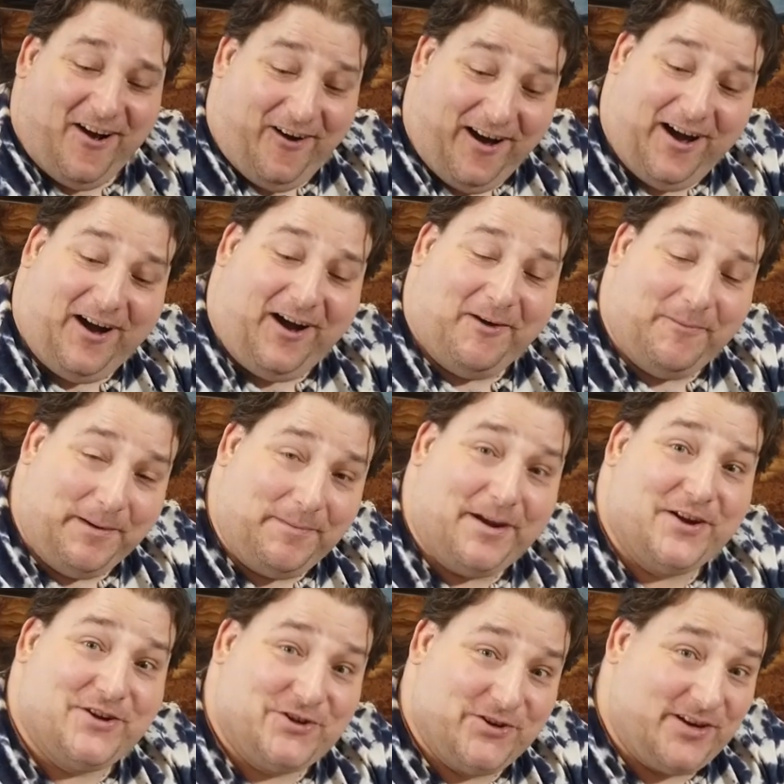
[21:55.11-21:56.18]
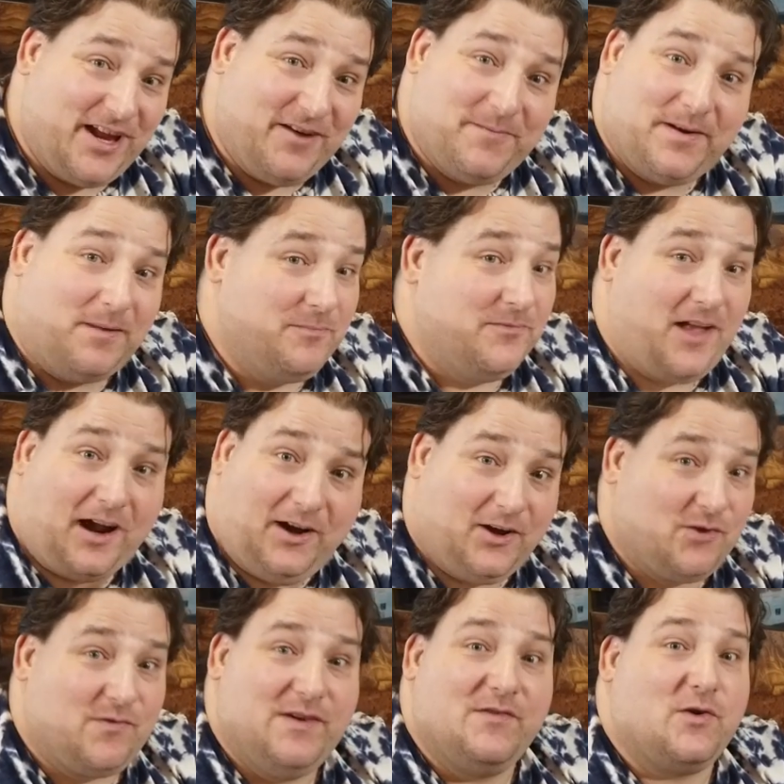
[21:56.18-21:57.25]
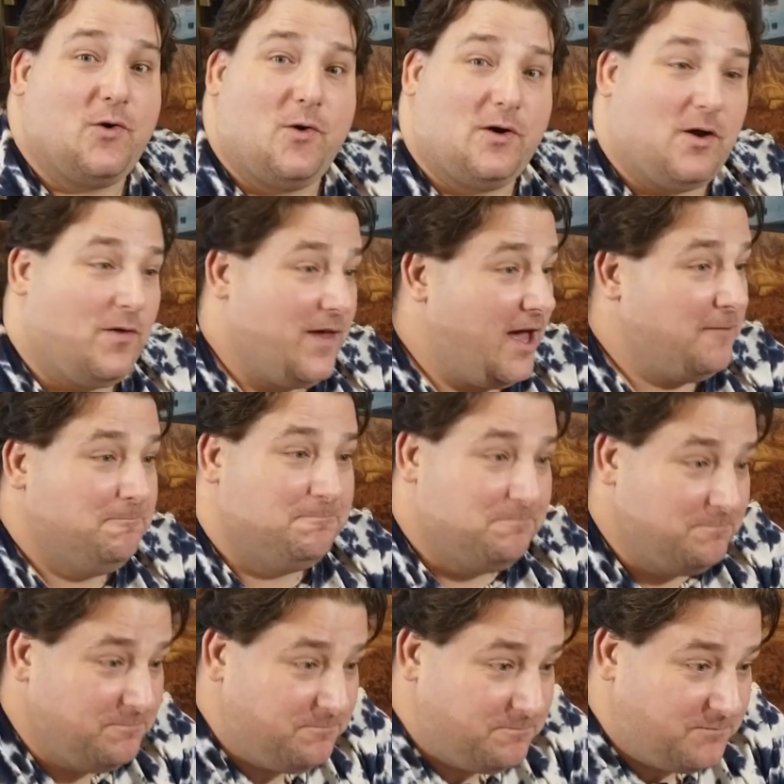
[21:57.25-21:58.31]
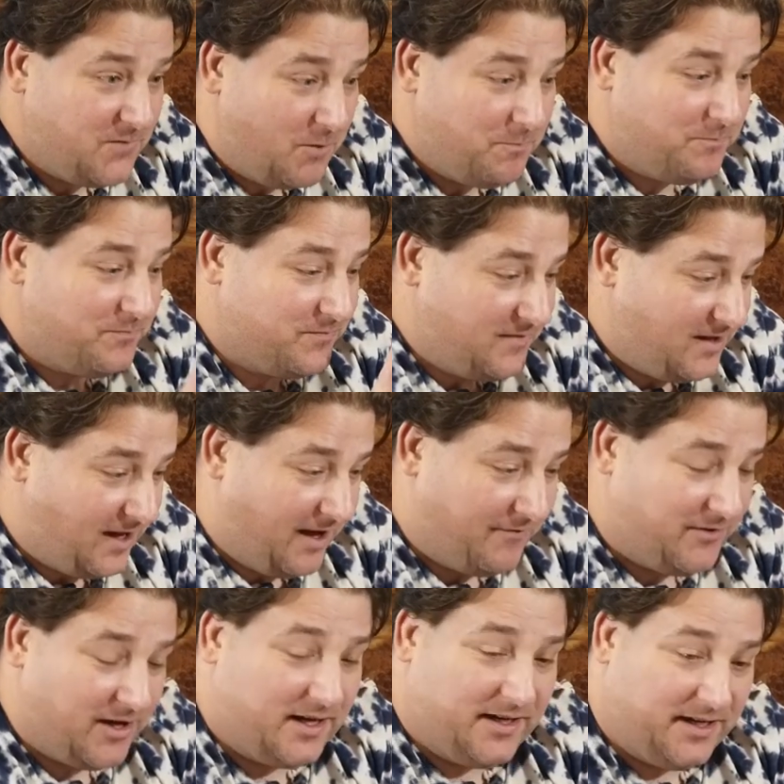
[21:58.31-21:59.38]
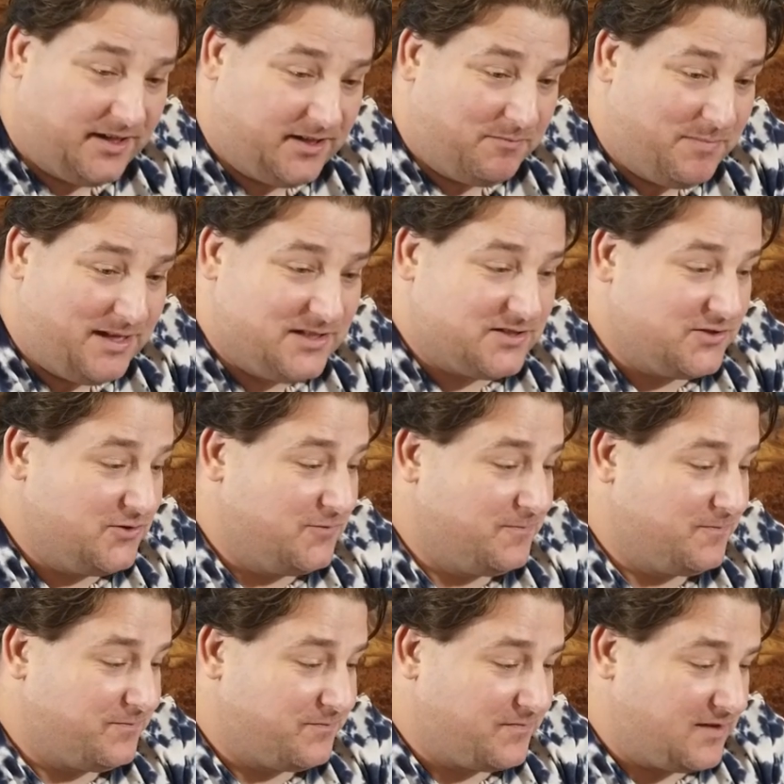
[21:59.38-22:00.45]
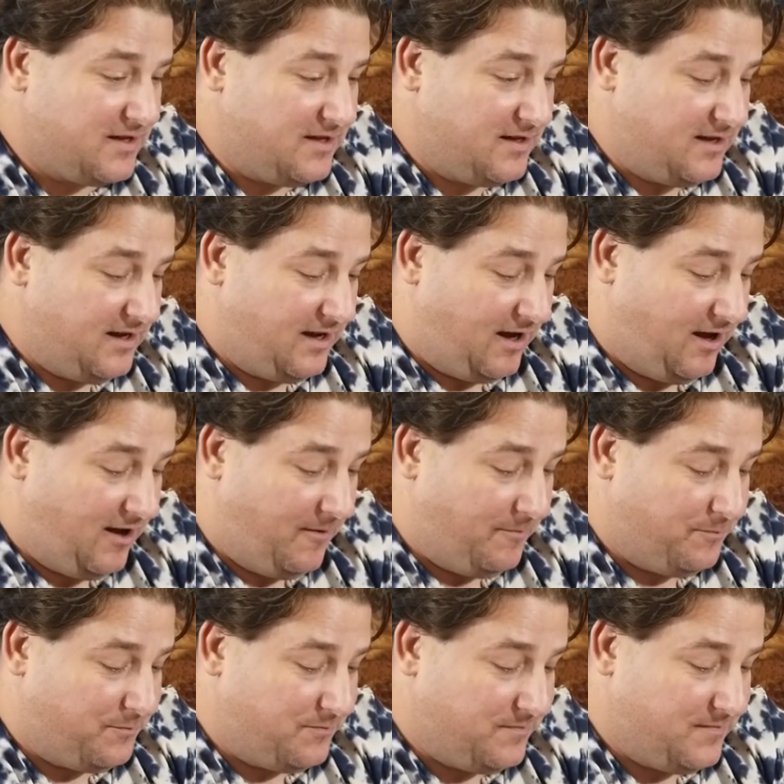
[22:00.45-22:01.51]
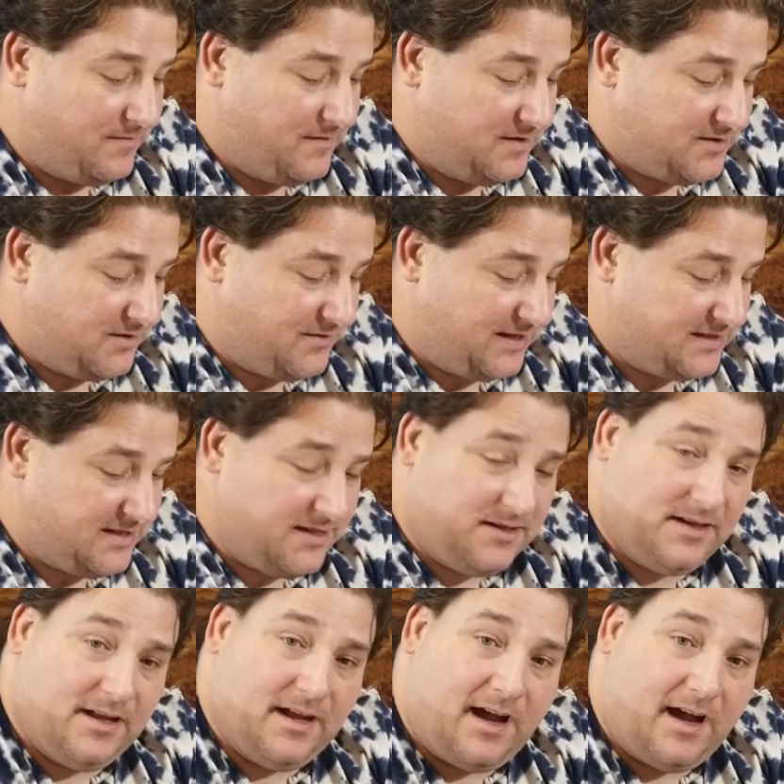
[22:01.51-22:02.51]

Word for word: Oh, maybe I should have, but I'm not going to re-record all that. Nope. I've got to get to bed soon. Um, so that's it.